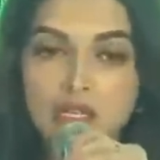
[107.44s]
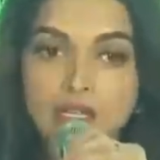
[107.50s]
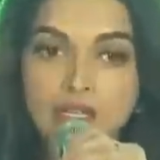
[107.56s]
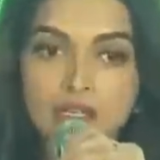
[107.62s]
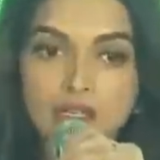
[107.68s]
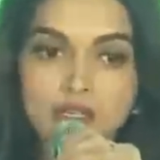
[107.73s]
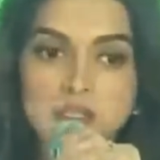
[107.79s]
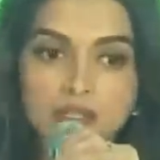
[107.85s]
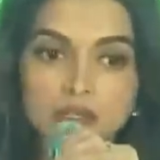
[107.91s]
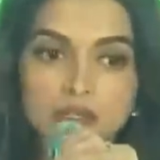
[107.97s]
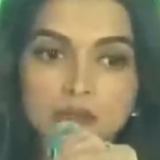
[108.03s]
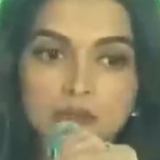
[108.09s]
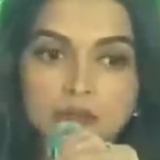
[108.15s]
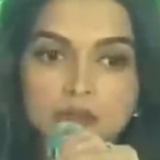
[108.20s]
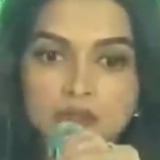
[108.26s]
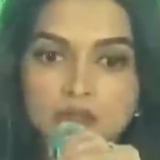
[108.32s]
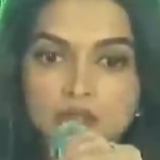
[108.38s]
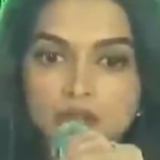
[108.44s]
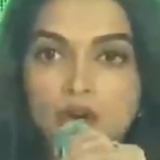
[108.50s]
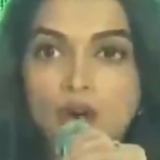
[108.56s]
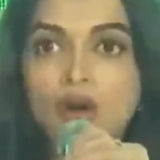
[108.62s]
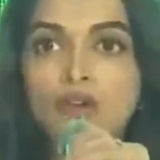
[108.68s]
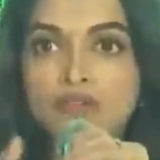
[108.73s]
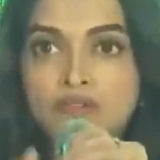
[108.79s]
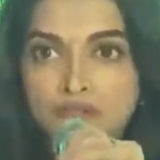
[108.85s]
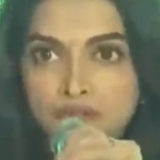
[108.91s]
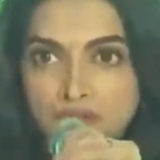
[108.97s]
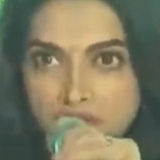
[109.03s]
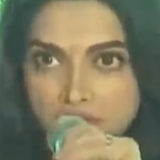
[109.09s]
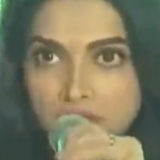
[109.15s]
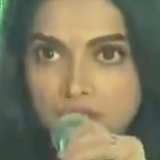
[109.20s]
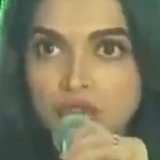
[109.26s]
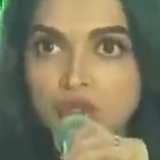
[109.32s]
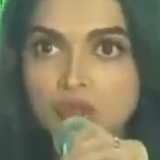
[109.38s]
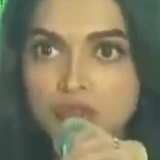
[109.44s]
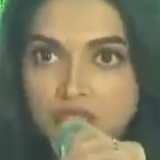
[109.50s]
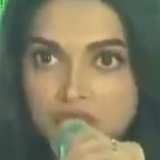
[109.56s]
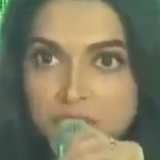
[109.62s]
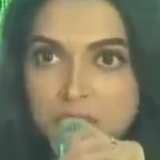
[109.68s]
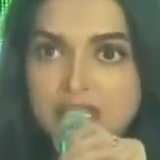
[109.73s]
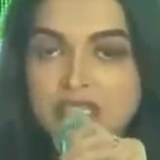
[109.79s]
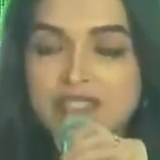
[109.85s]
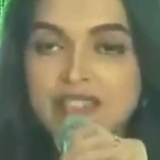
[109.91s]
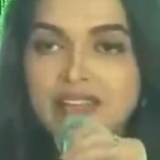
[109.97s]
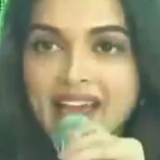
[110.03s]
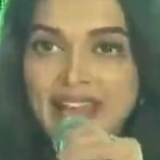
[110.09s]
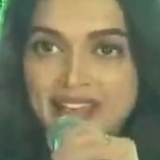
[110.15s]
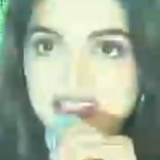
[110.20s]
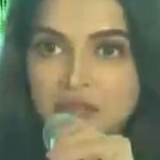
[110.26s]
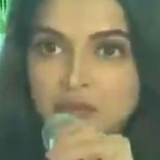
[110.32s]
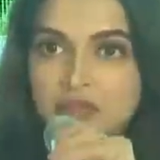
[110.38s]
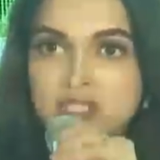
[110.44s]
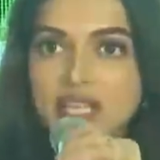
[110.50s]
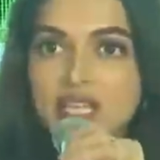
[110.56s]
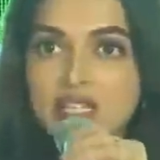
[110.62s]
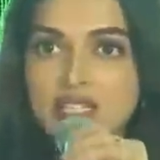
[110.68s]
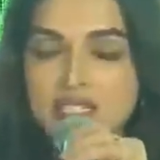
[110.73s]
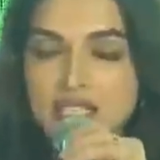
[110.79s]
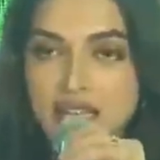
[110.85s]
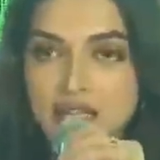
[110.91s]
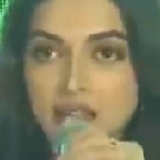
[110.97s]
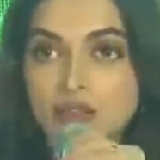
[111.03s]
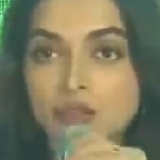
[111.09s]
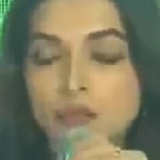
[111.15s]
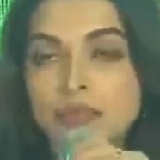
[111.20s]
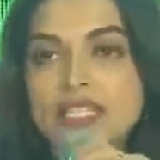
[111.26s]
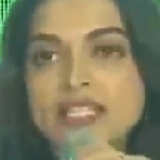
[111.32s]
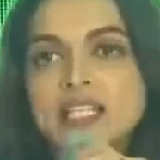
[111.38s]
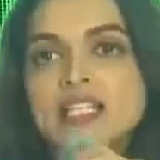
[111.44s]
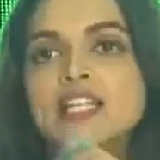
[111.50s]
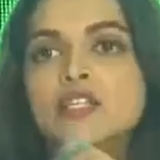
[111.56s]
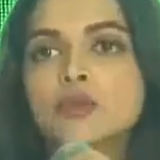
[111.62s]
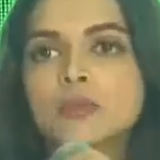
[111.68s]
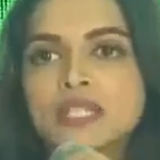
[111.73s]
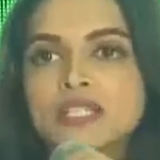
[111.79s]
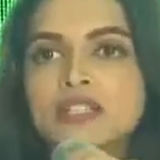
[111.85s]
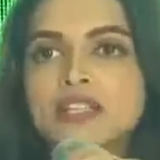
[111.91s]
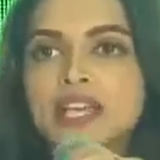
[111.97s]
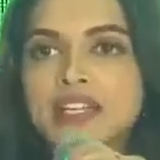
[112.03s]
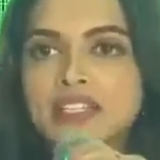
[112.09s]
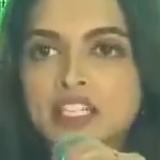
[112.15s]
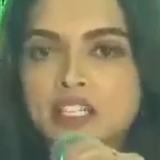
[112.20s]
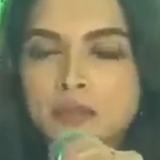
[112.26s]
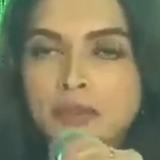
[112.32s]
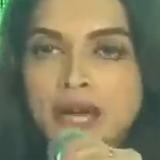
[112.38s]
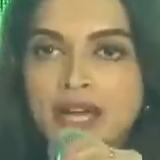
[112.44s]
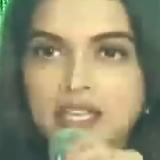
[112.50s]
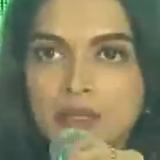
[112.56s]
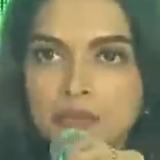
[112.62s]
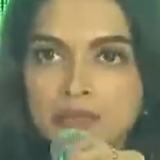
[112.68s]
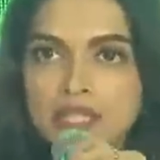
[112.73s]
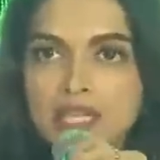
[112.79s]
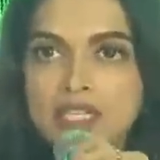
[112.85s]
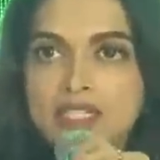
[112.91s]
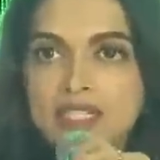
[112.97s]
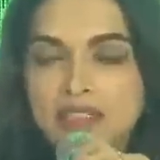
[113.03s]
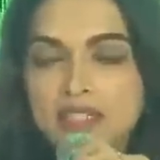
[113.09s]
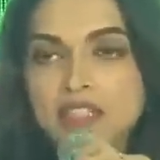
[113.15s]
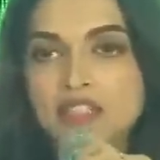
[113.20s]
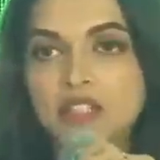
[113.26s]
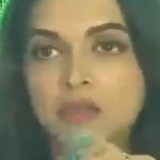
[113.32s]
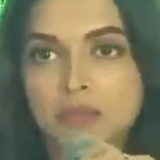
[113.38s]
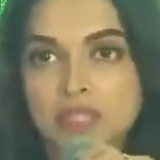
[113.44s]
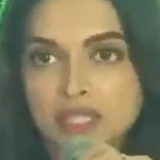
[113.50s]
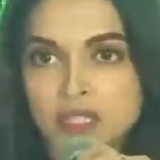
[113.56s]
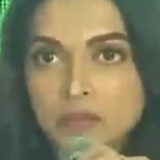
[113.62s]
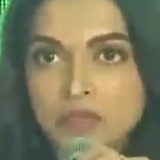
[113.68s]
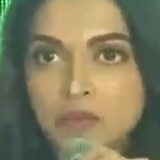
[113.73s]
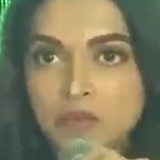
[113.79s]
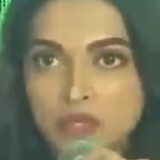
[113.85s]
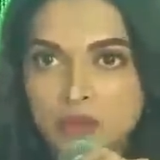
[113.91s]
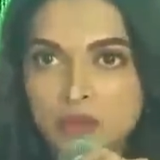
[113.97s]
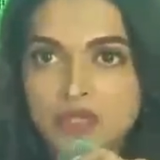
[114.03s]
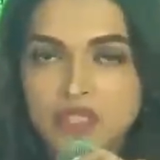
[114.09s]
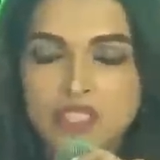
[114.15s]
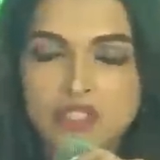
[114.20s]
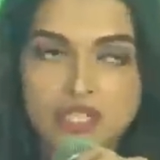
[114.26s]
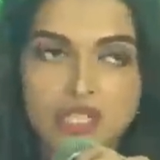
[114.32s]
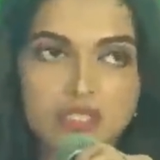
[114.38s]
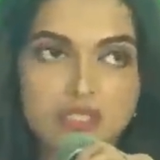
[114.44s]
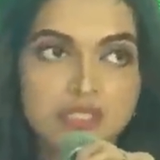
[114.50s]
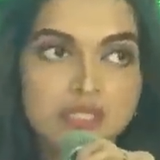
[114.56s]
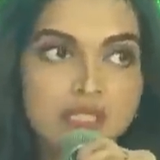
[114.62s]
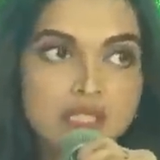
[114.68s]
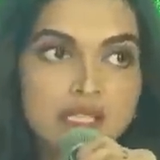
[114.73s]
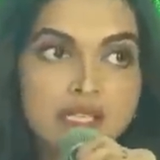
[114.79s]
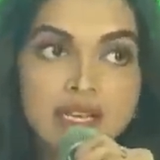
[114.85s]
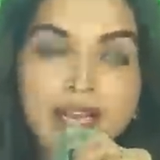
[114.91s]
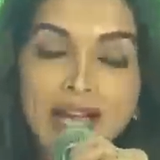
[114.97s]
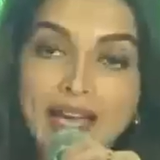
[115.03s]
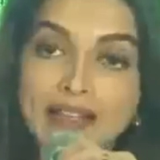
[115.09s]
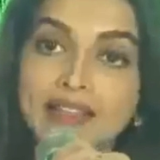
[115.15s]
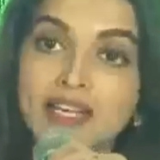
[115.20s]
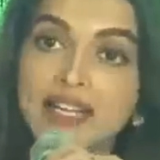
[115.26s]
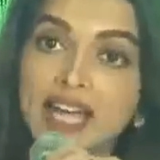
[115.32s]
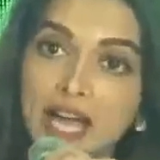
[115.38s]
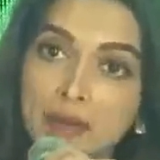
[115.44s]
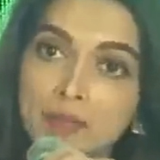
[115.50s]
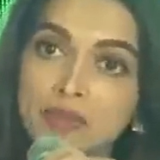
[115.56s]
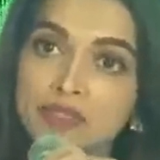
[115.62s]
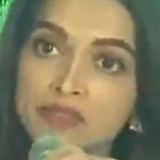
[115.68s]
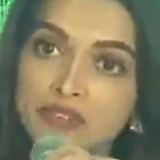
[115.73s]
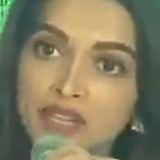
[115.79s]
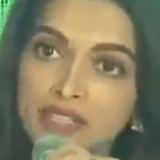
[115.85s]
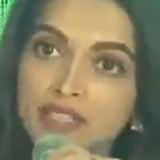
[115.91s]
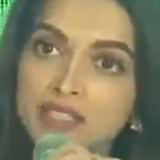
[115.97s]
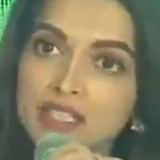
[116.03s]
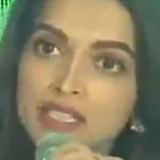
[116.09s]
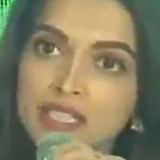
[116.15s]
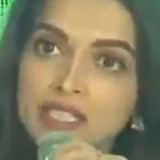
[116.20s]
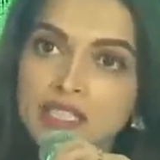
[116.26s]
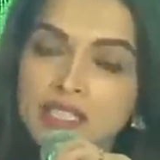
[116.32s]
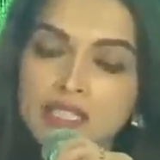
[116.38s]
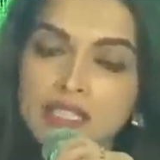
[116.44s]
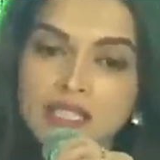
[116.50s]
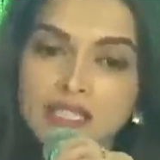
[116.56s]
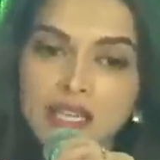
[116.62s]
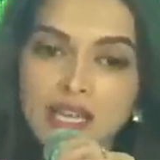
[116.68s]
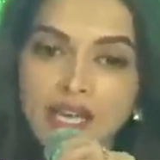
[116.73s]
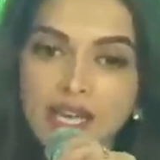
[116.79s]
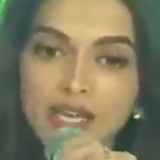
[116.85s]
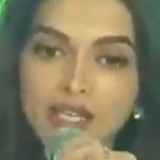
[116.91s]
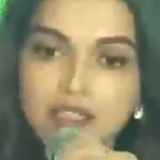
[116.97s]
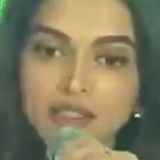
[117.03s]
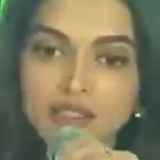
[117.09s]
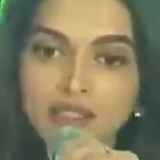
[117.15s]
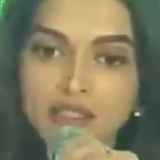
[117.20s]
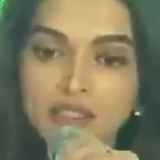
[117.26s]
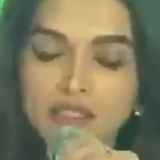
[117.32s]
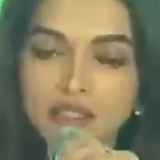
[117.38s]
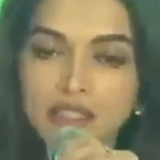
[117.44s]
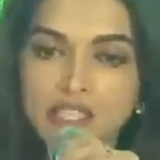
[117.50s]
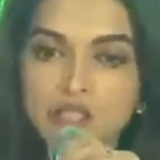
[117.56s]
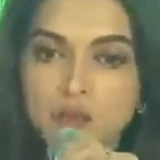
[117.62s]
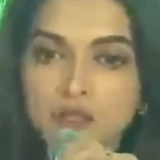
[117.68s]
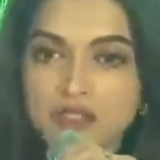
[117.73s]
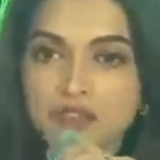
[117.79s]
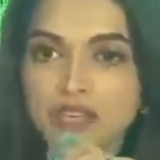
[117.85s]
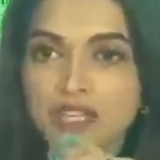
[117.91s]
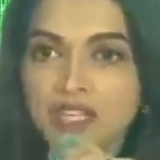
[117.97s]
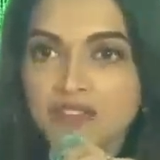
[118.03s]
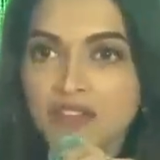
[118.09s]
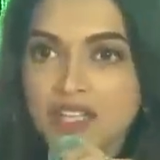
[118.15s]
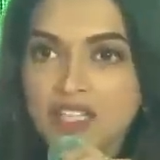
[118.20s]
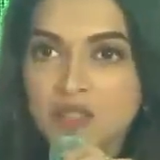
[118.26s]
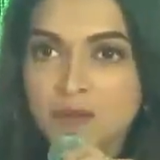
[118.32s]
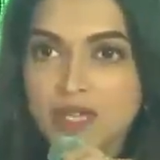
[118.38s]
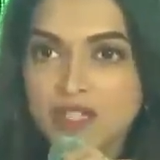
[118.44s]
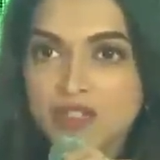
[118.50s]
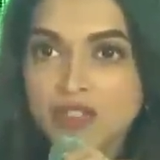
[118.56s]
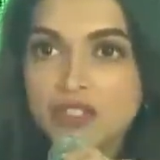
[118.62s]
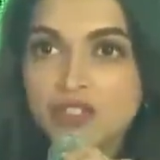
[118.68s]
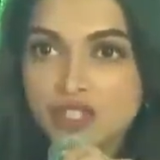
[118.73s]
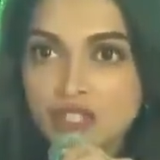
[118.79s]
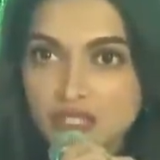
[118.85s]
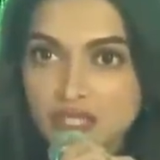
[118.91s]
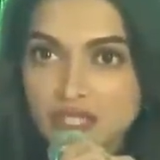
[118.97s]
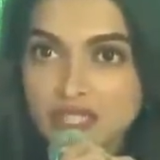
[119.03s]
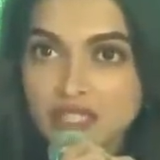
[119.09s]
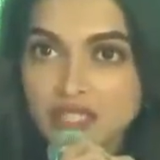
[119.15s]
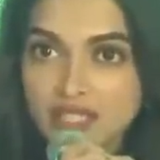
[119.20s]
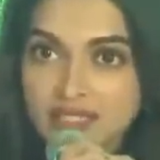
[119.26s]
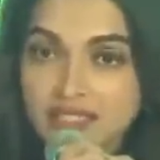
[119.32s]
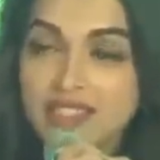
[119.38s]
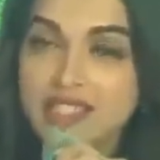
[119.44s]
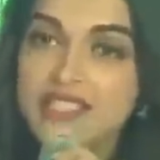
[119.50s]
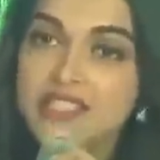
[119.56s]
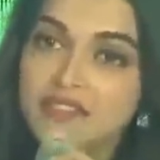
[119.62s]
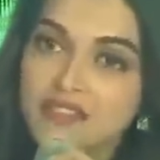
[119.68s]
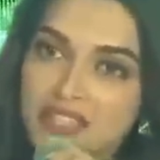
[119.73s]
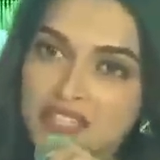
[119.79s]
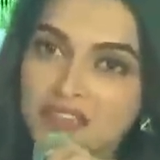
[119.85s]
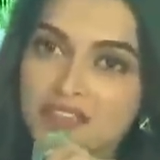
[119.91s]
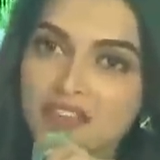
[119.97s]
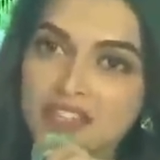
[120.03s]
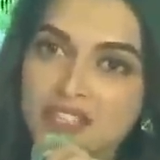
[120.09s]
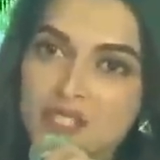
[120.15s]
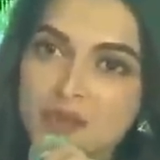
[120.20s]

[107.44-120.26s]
uh, of, you know, Ranbir and Imtiaz, and basically to be directed by Imtiaz and that Ranbir and me work with each other. And that happened finally. And uh, it's been a very, very special journey. It is a very, very